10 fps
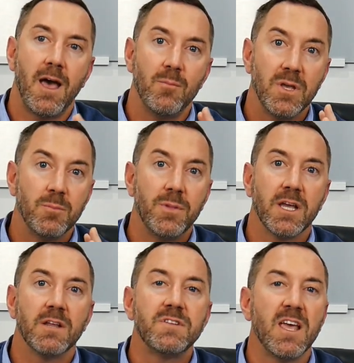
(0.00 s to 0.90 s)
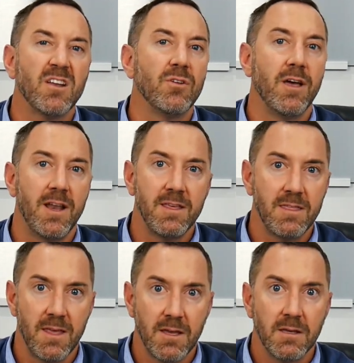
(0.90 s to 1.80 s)
being big enough to handle
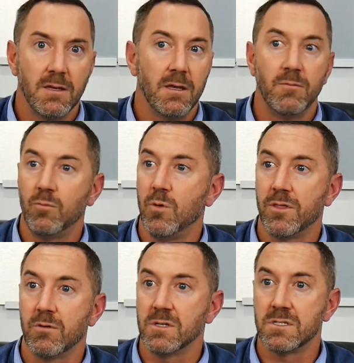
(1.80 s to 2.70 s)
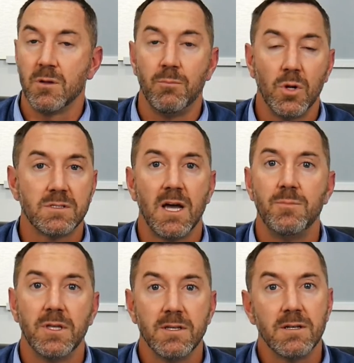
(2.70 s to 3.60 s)
anything, whether it's
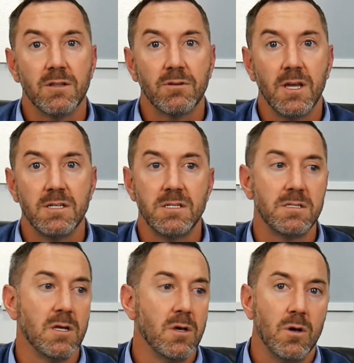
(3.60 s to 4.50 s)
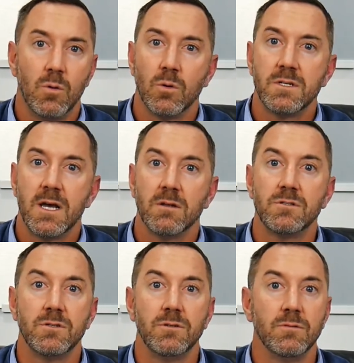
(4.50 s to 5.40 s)
multi-million-dollar cases or down
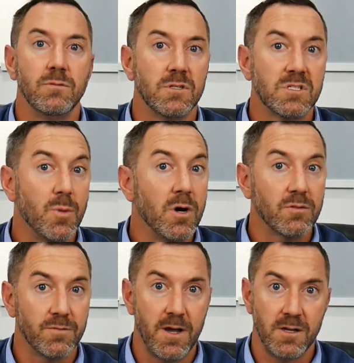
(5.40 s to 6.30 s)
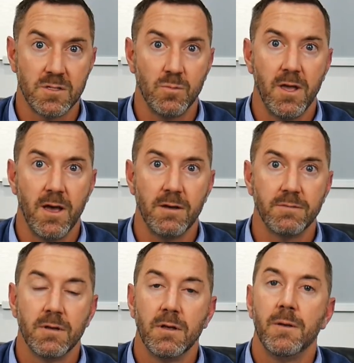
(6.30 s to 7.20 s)
to the smaller files that we
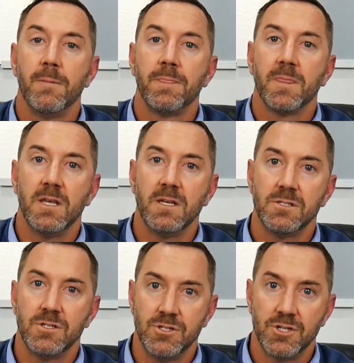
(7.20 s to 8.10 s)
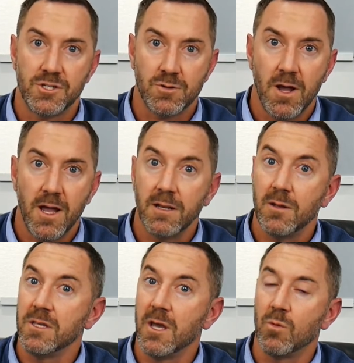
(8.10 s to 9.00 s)
have, is just right.
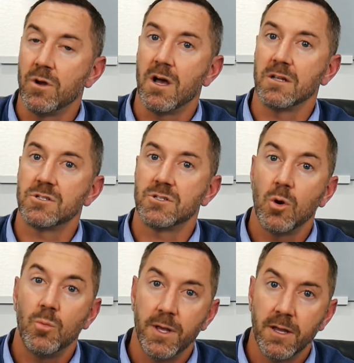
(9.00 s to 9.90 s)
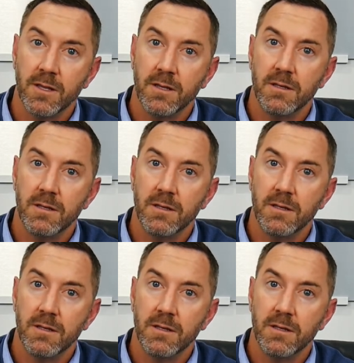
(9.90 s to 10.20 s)
Yet we're not so big